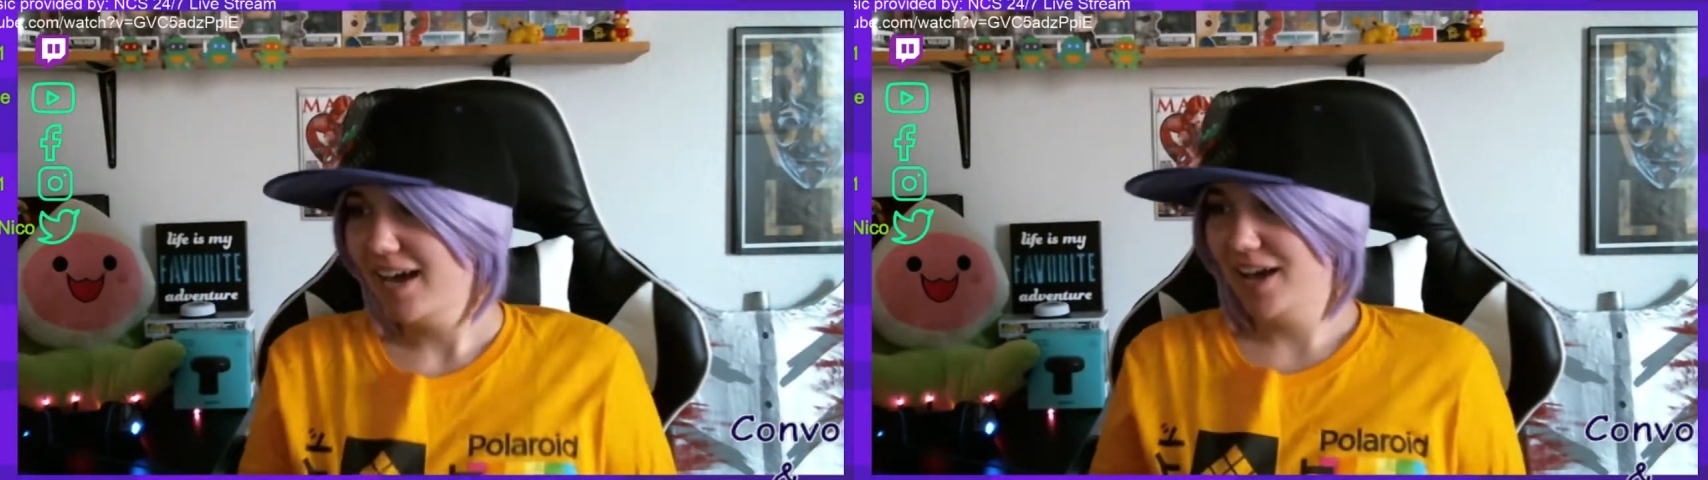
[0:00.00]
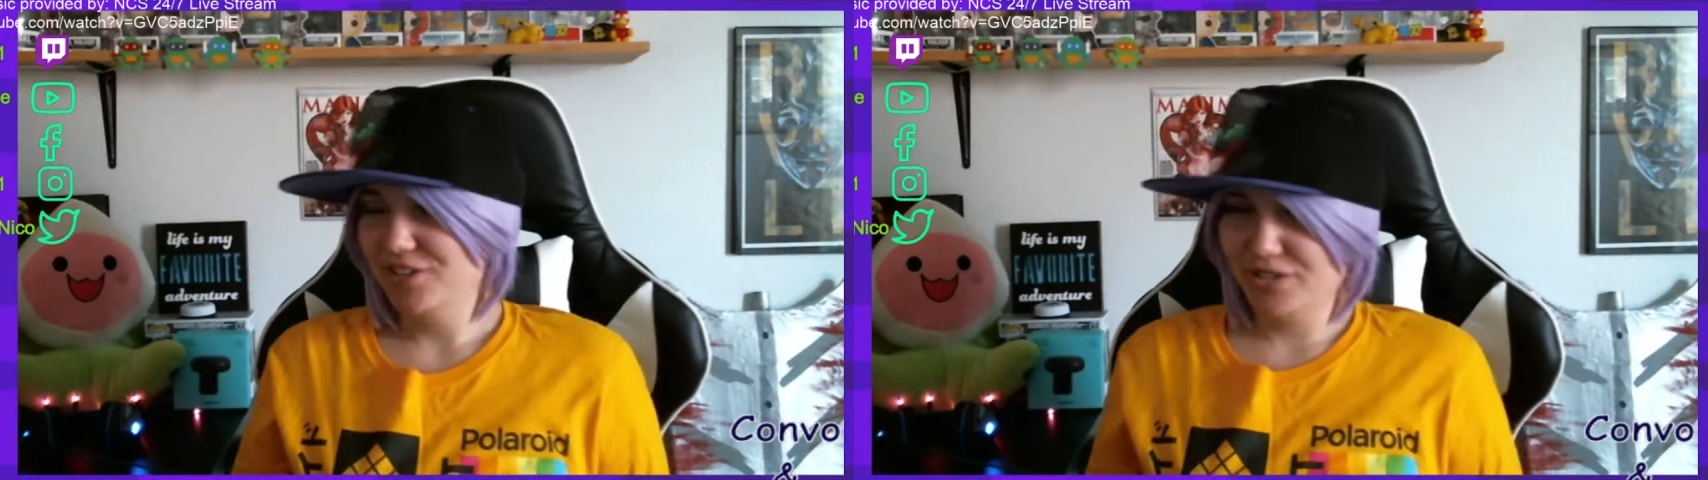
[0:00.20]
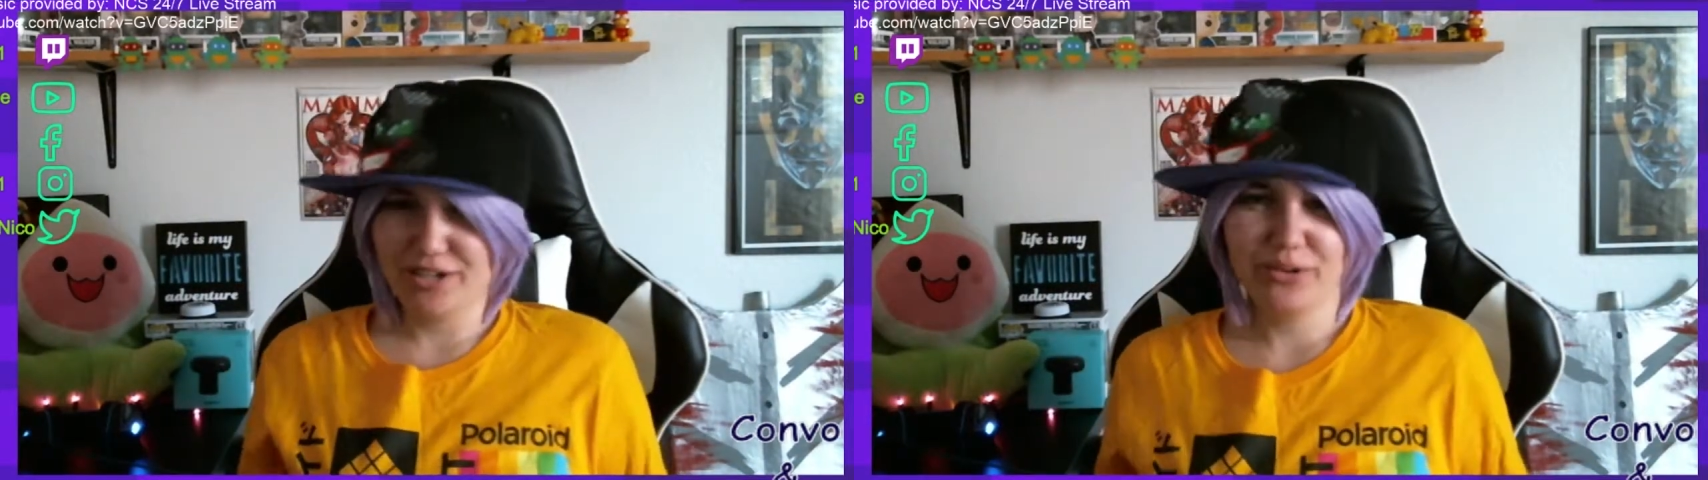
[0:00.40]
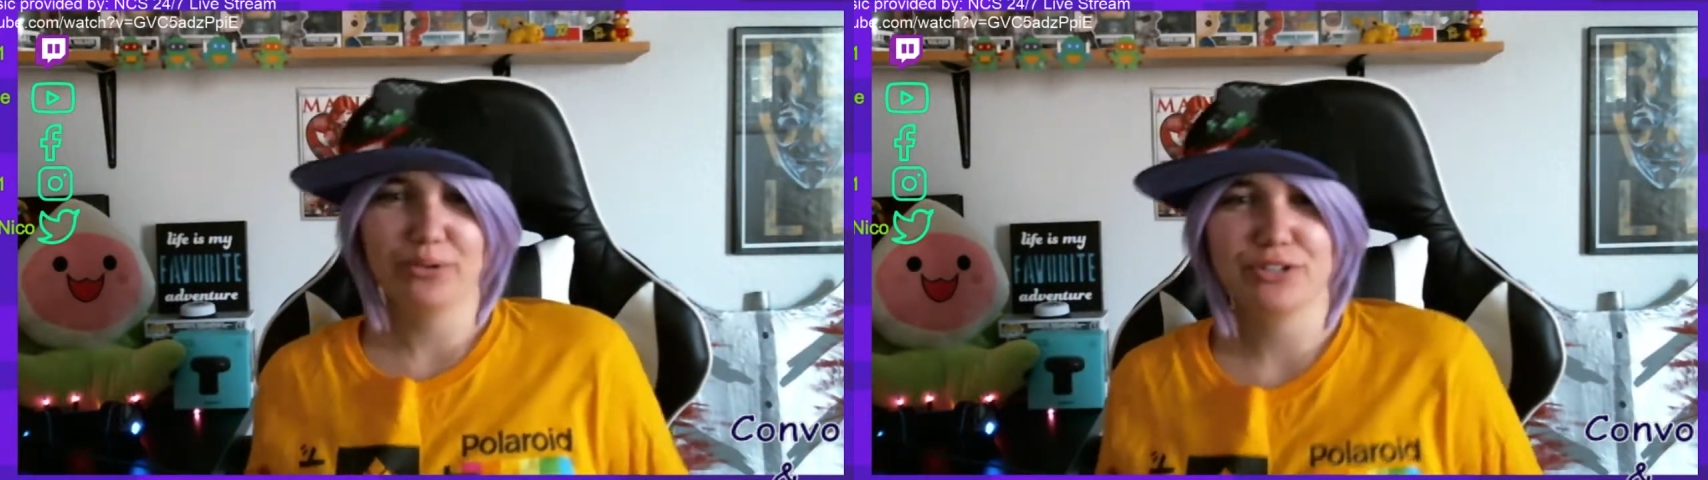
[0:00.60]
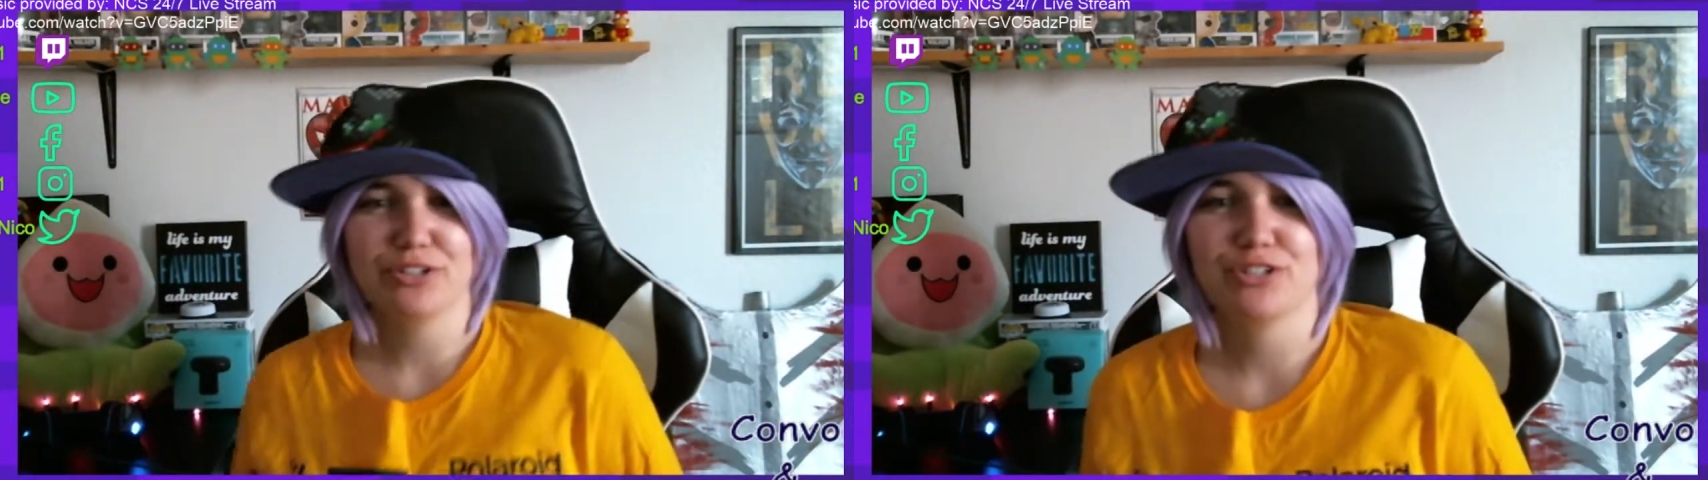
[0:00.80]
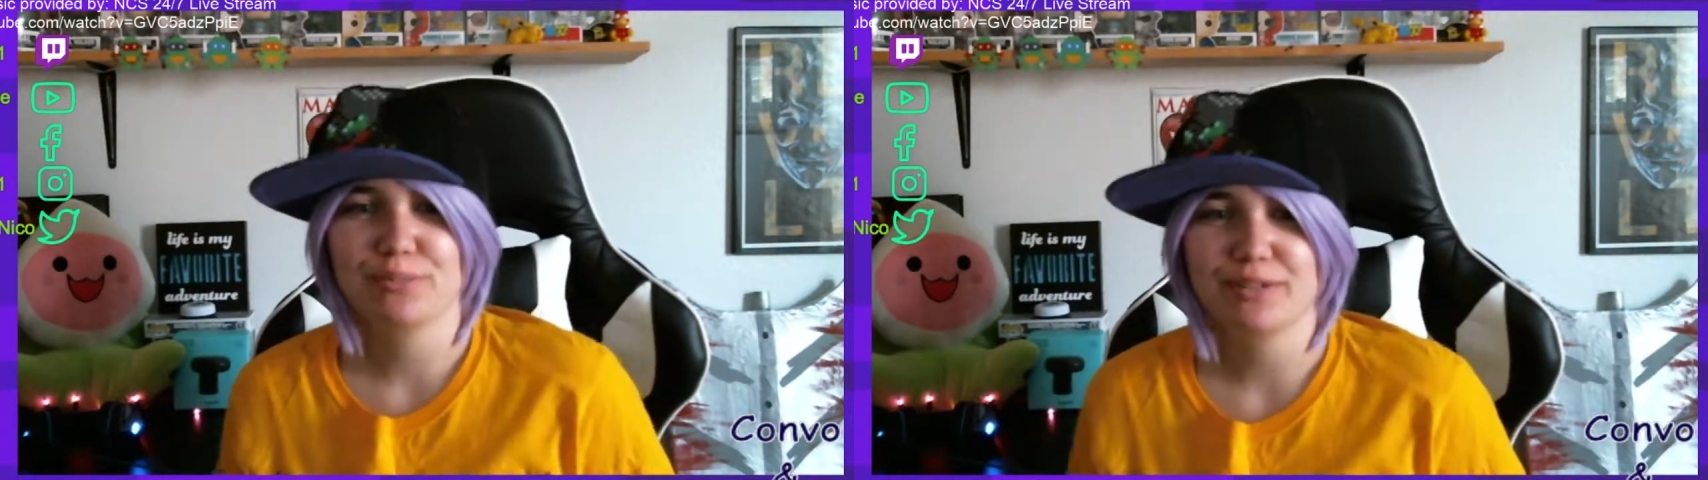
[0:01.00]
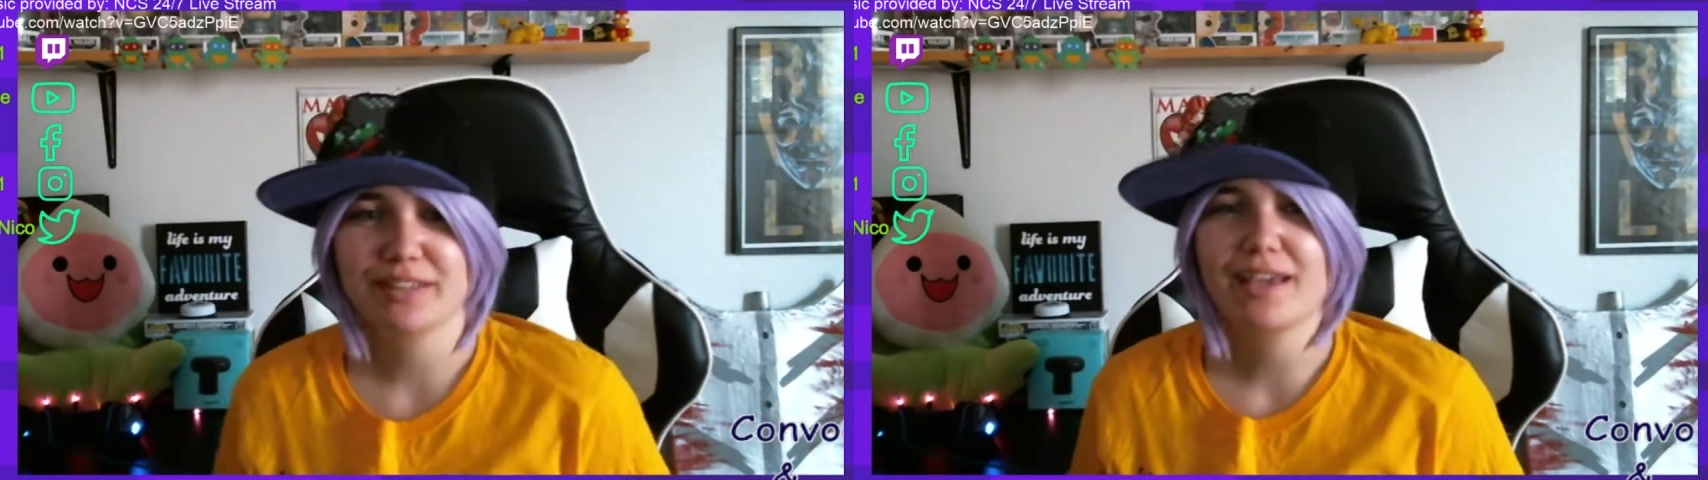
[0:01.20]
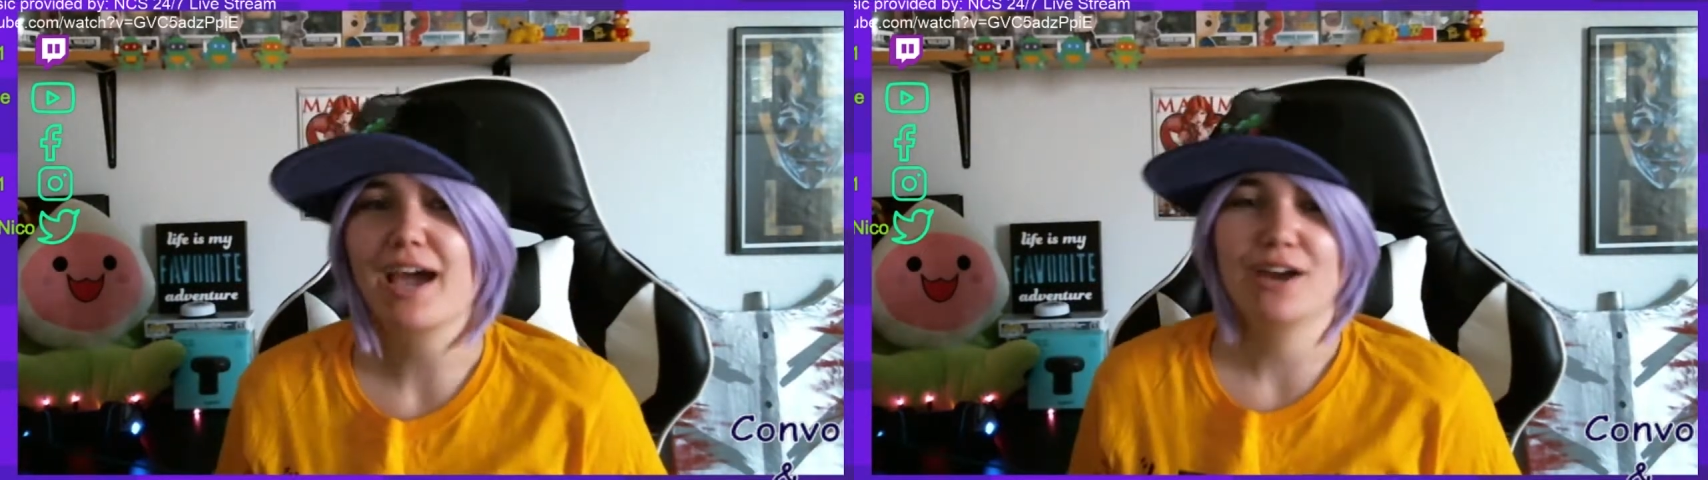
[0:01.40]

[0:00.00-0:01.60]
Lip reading: as you get older, you should be like,